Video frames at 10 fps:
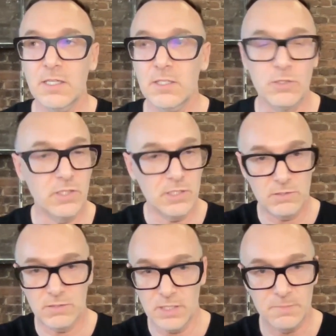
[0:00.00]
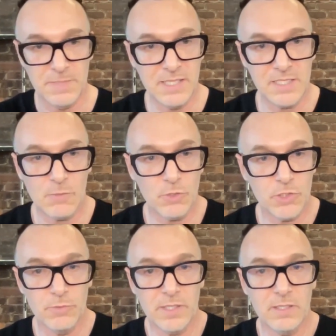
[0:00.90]
these these meetings that we're
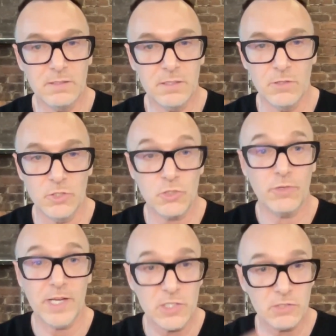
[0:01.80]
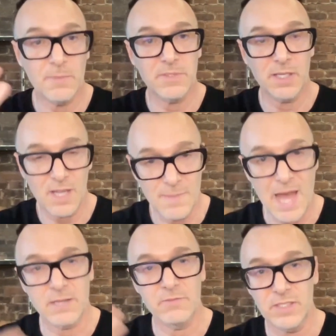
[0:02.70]
doing, you know, the transcripts that come
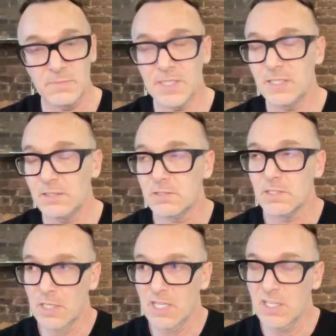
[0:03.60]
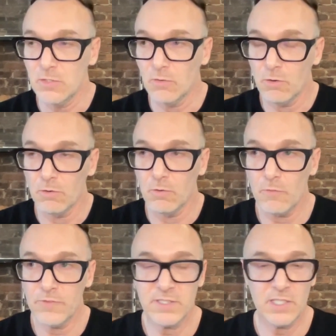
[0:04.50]
out of these meetings. So all
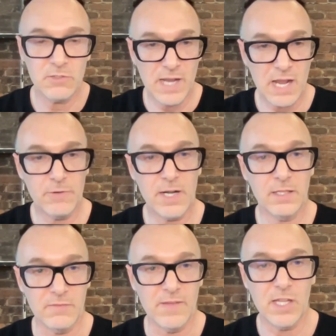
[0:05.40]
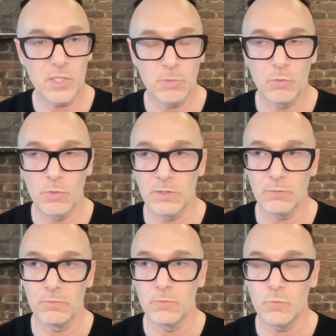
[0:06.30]
these things are now readily available where
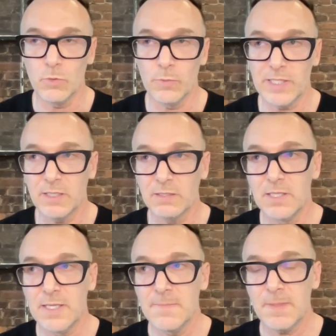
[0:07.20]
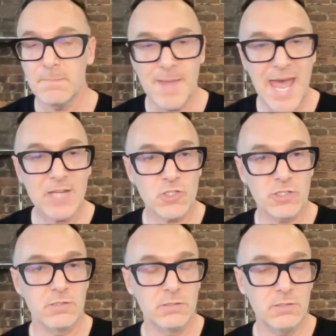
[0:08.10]
where we can
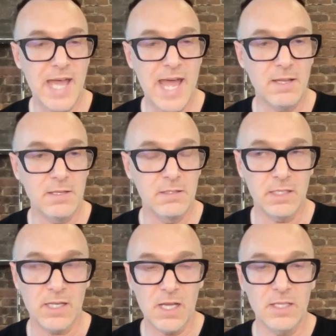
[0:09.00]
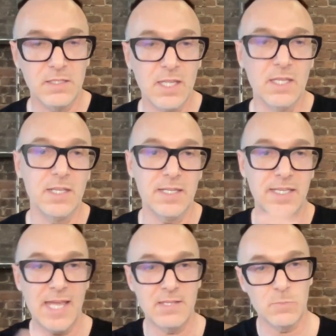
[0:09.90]
match that the content
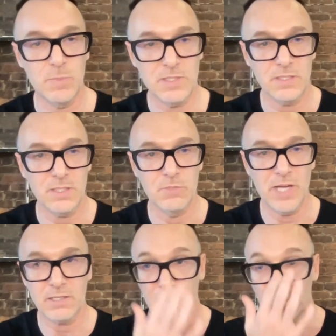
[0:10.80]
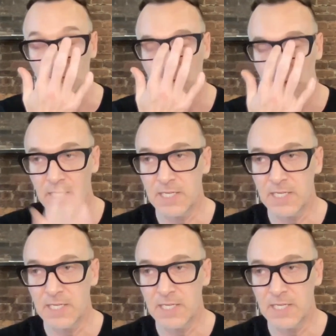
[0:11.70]
against business objectives